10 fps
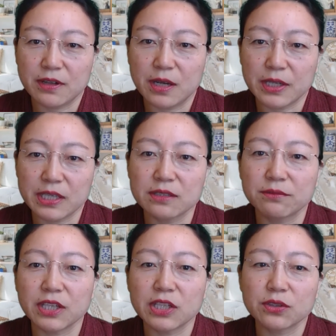his
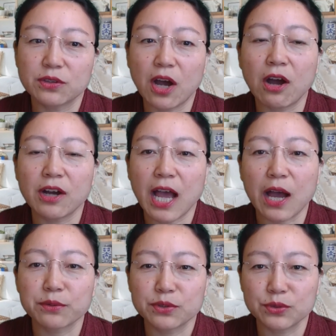video on how
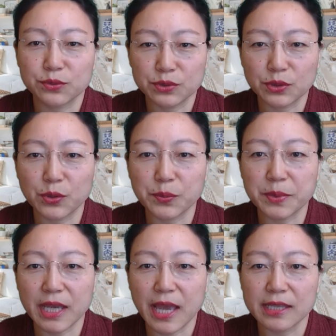to use
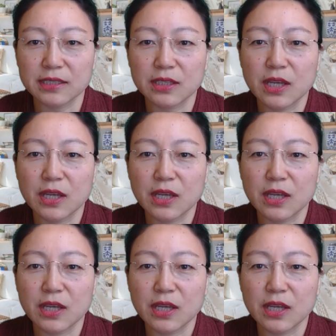OBS.